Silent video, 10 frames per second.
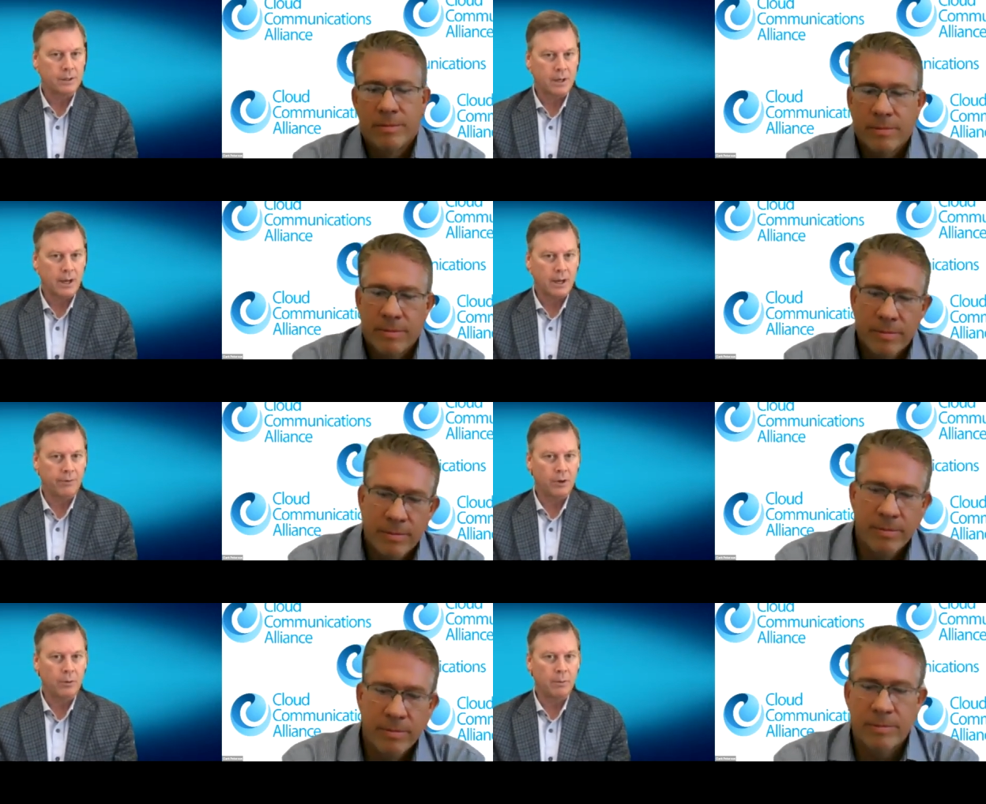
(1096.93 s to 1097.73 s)
Speaker 1: to have
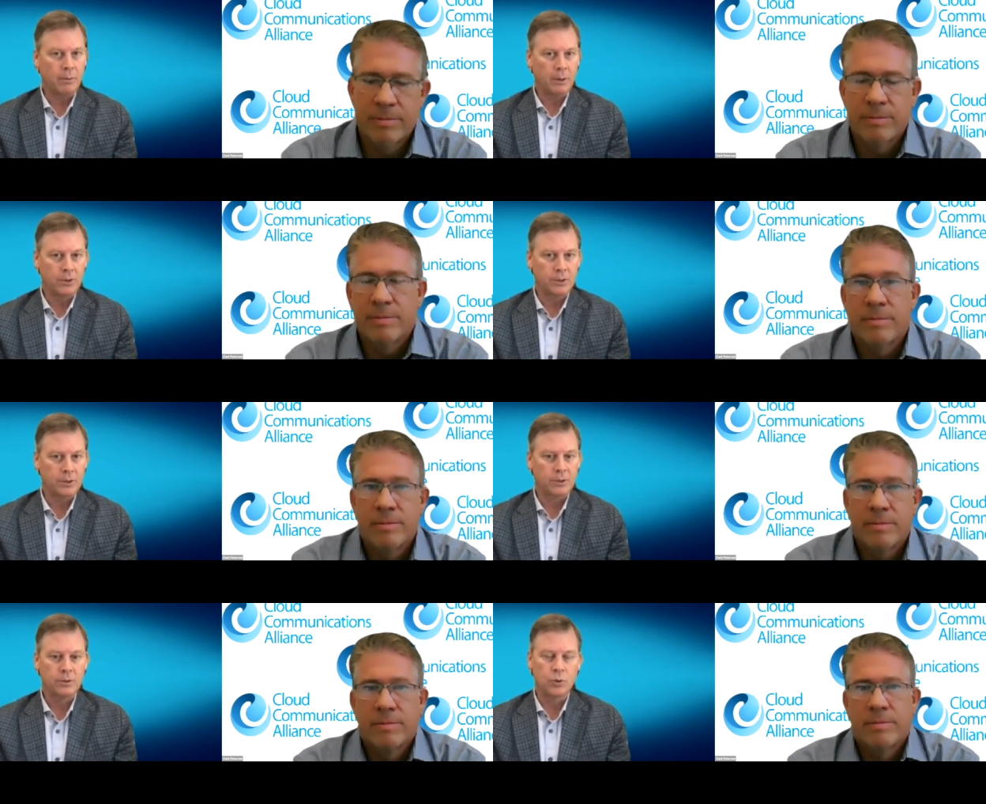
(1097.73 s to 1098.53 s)
your
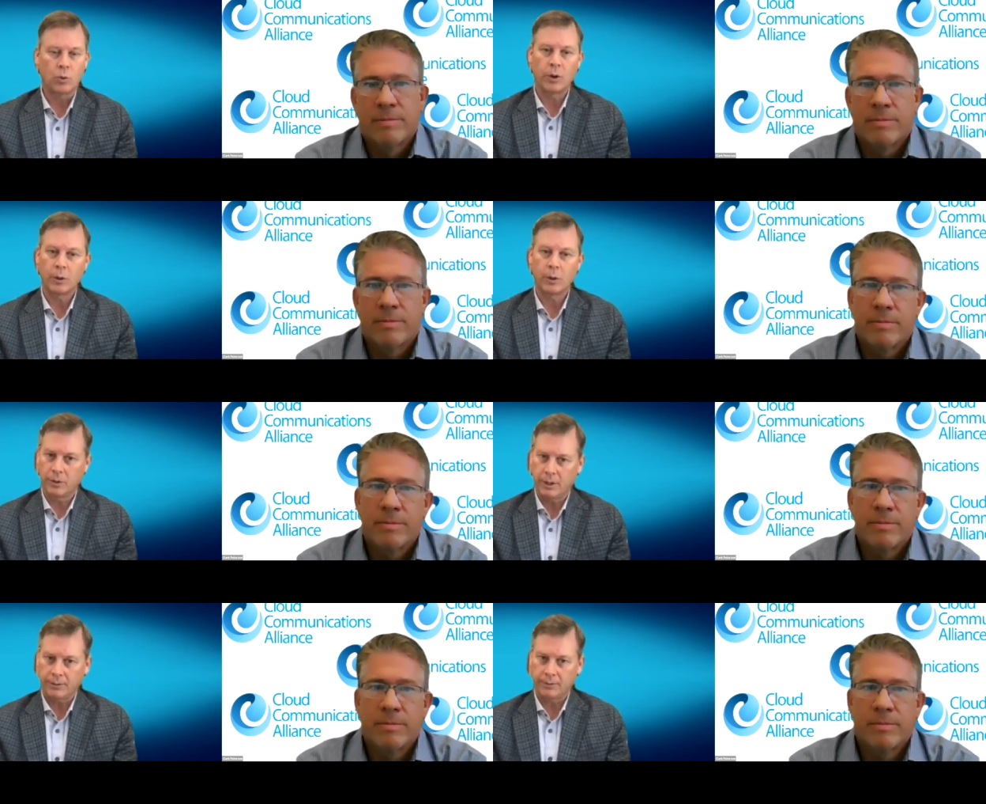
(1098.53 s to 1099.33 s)
members join
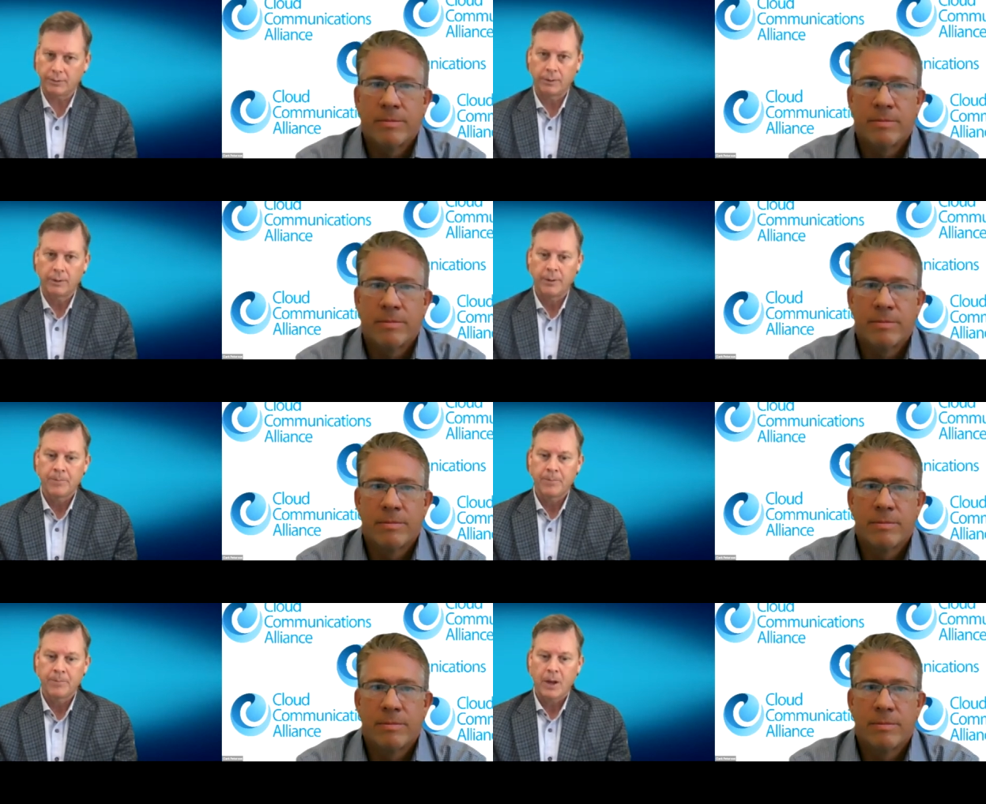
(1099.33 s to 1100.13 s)
with us
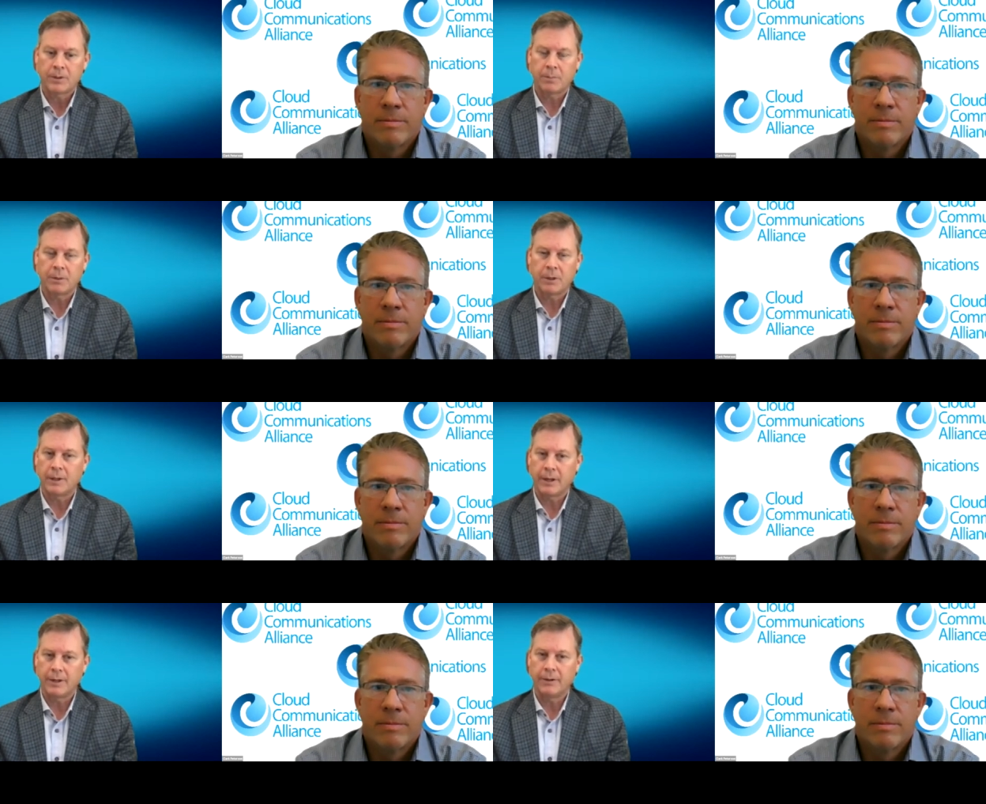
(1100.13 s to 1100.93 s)
on something
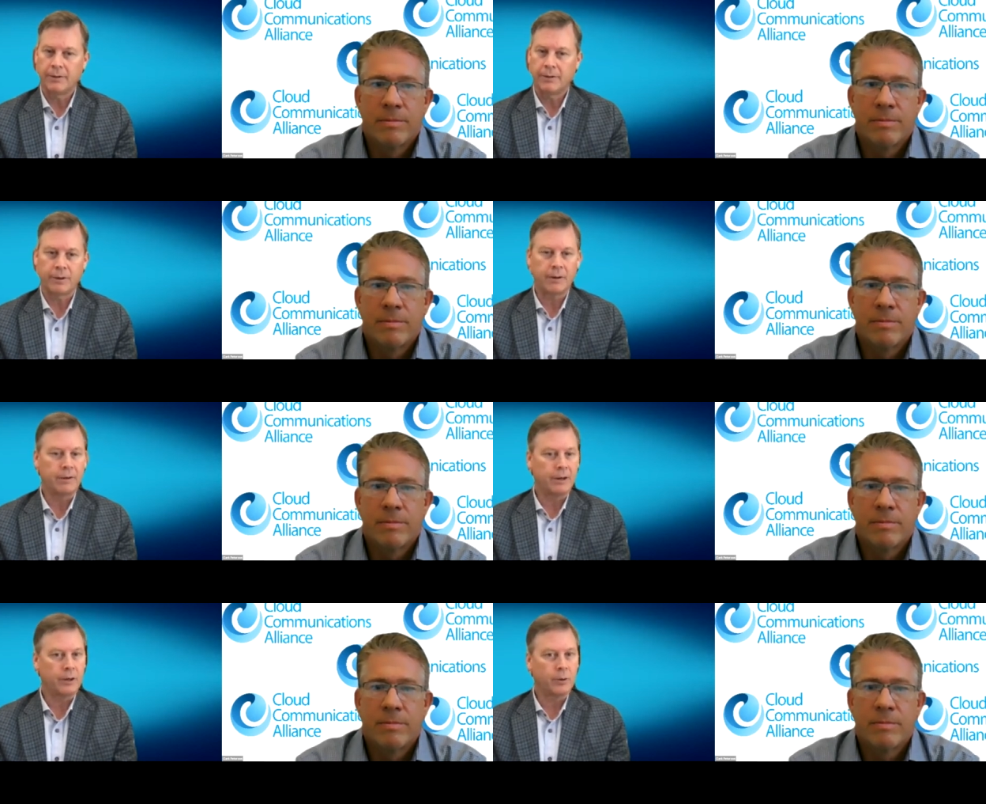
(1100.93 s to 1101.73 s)
that is very,
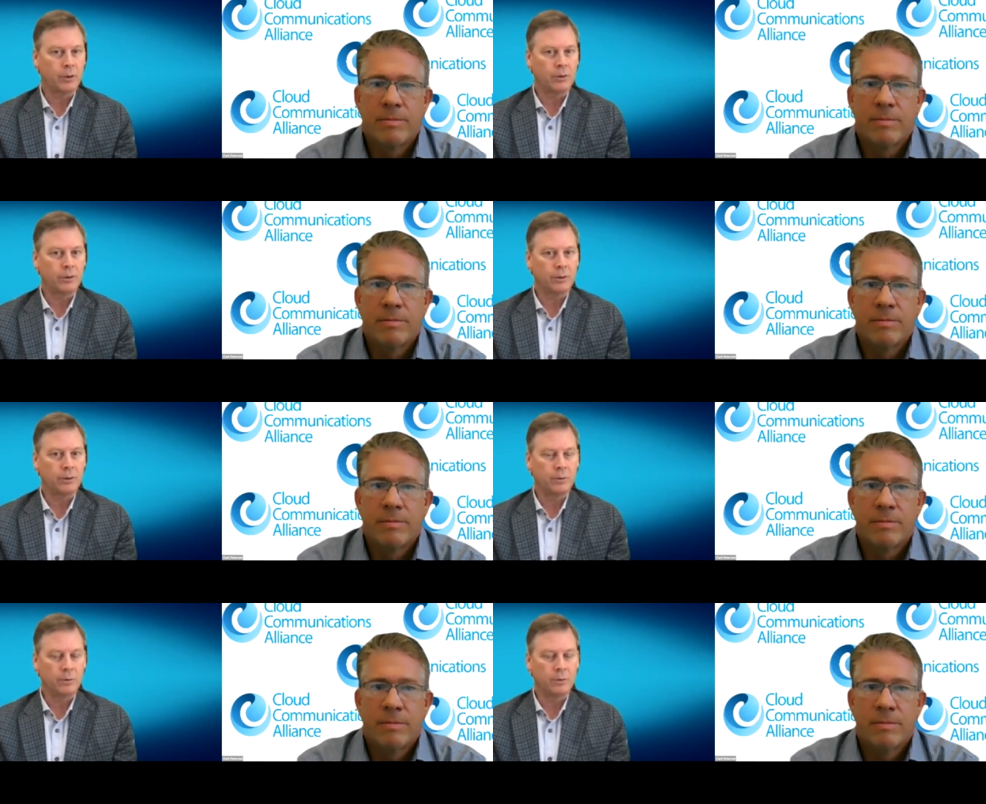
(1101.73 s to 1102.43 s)
very critical.